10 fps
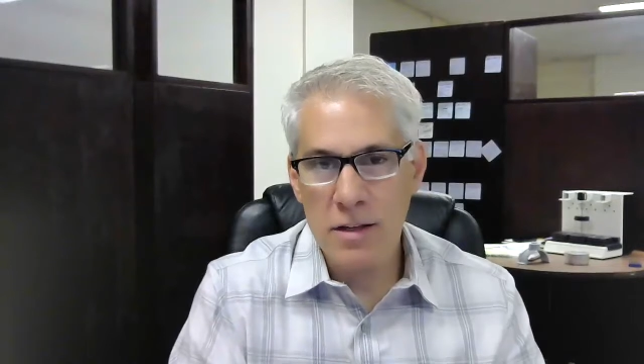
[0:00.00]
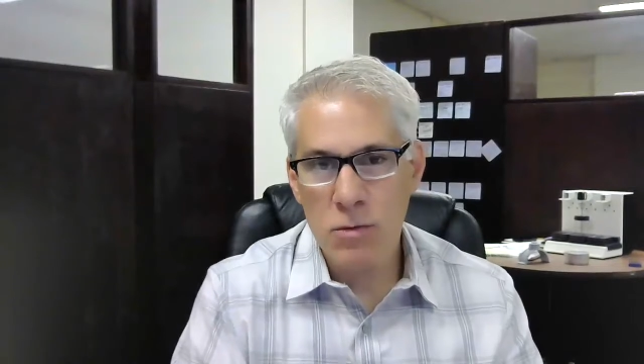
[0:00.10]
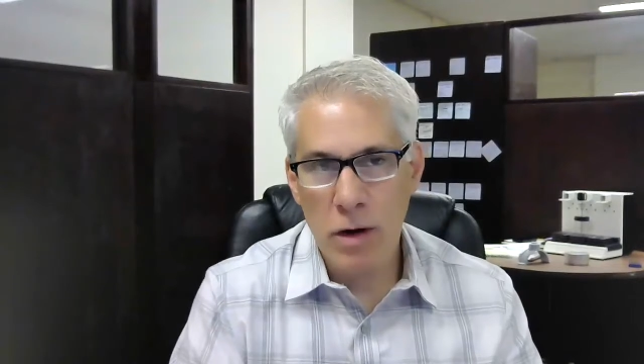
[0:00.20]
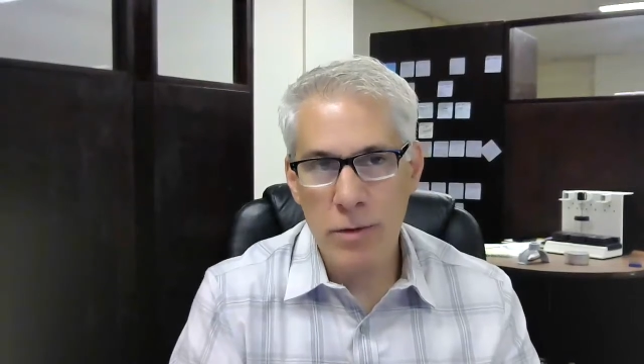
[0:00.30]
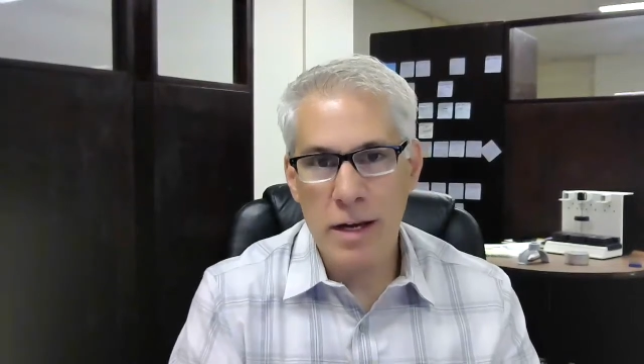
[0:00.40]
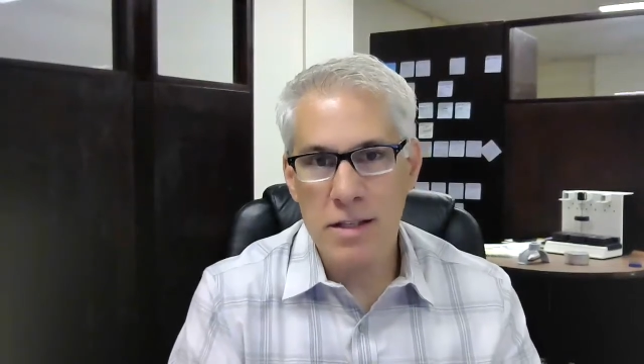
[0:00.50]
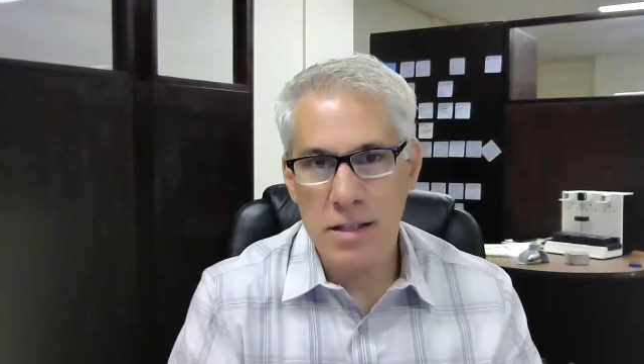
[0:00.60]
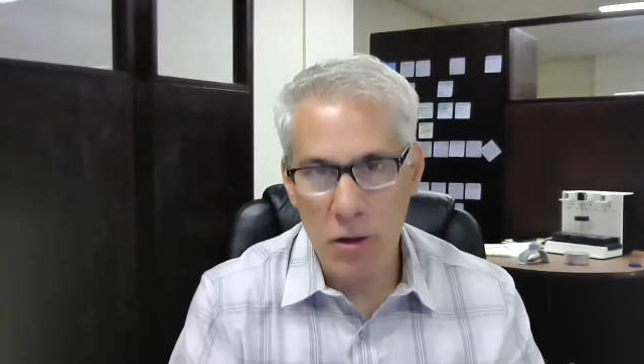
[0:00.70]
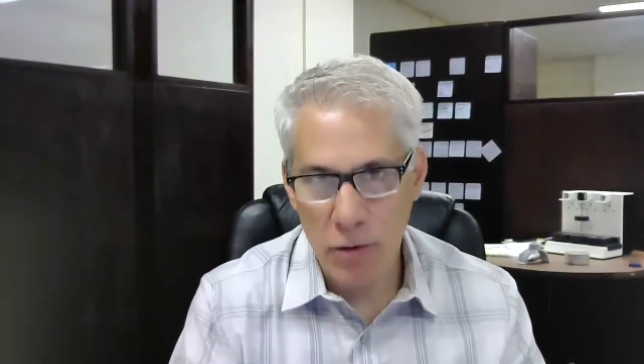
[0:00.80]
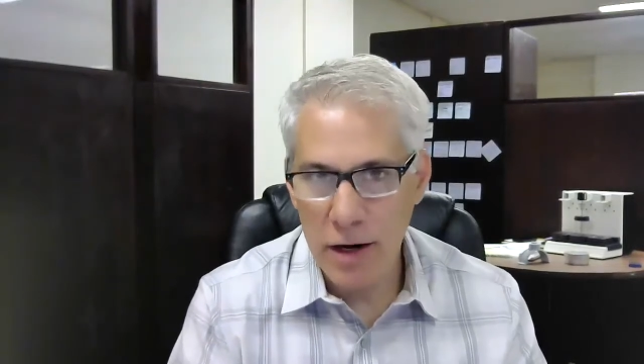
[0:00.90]
that's the way we
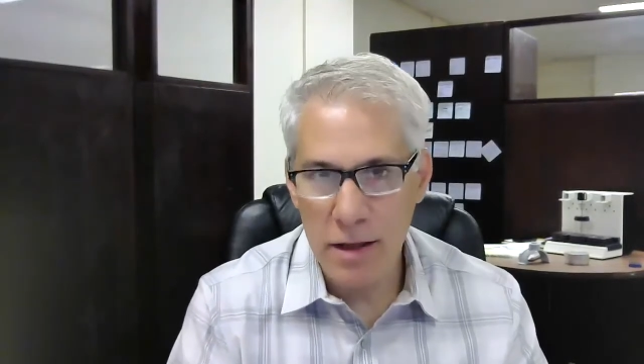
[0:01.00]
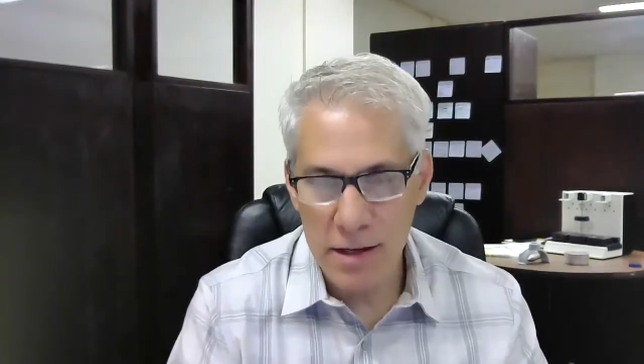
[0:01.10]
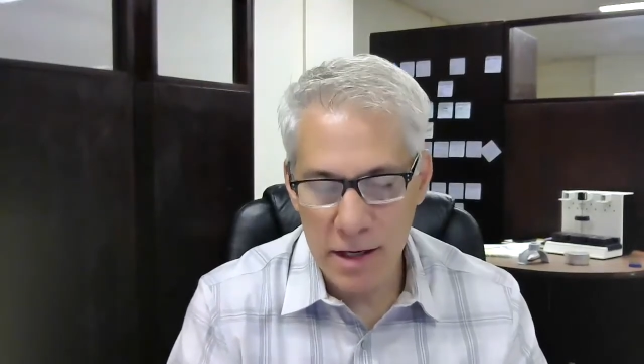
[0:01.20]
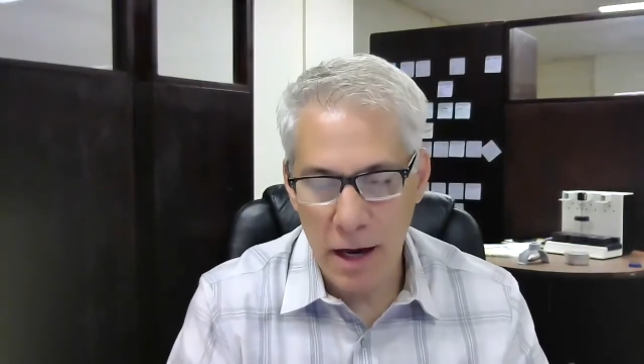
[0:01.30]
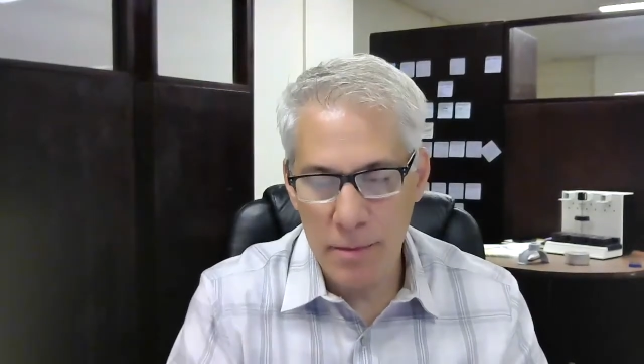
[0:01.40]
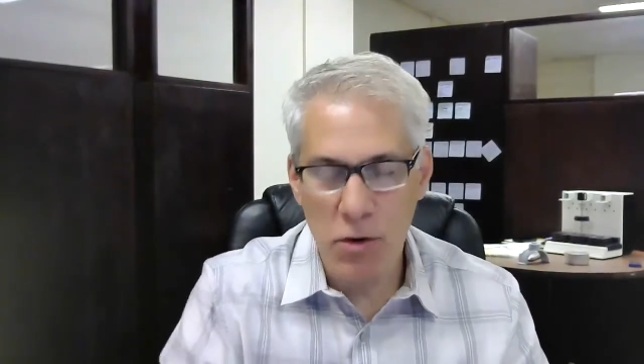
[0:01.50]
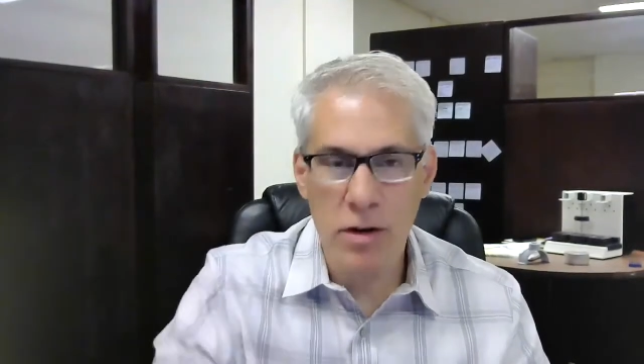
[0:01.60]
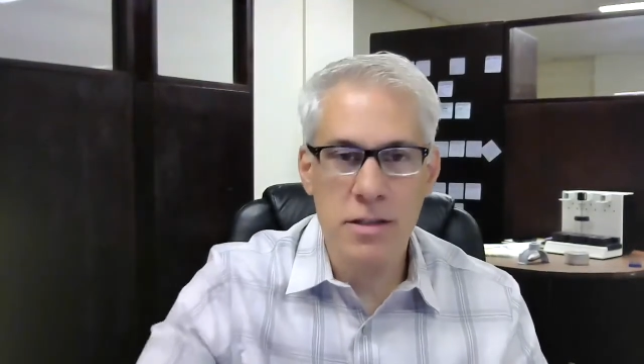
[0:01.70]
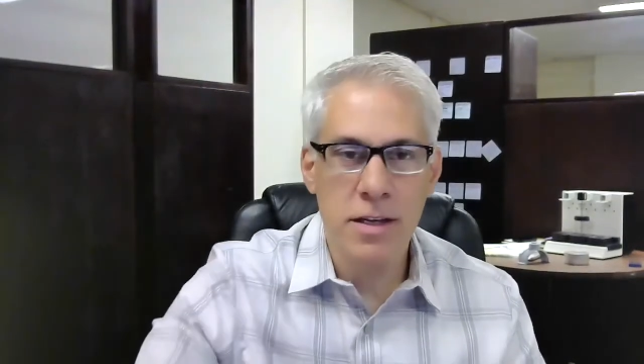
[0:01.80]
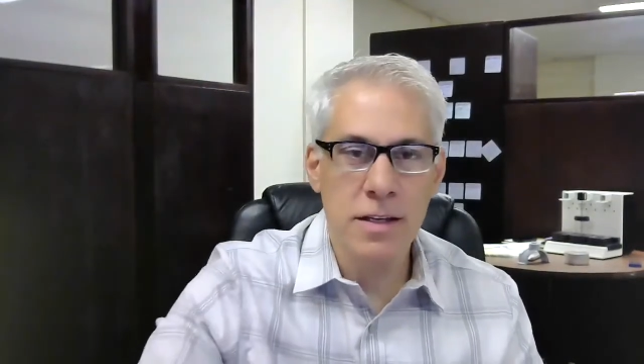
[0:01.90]
accelerate the design
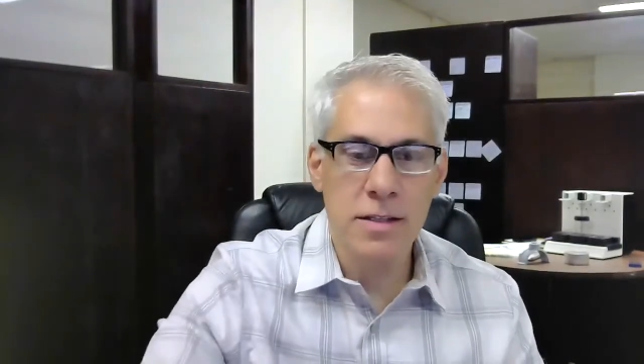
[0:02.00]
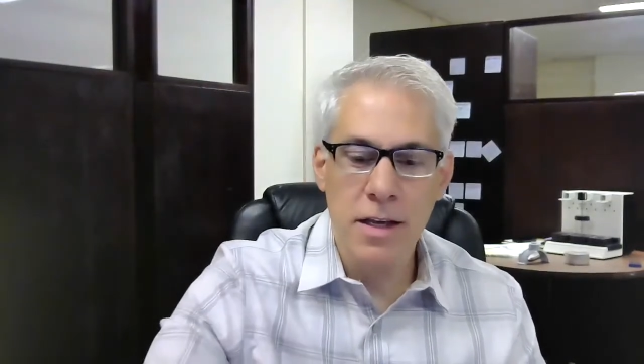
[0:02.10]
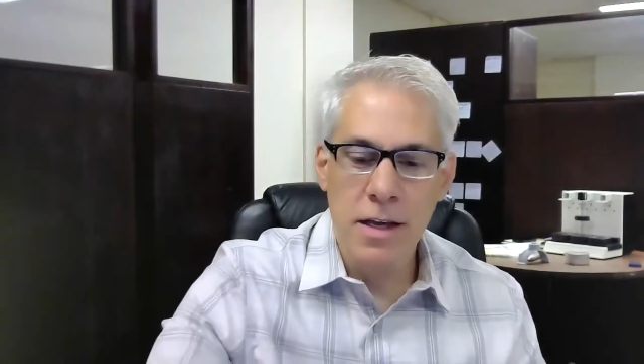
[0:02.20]
process.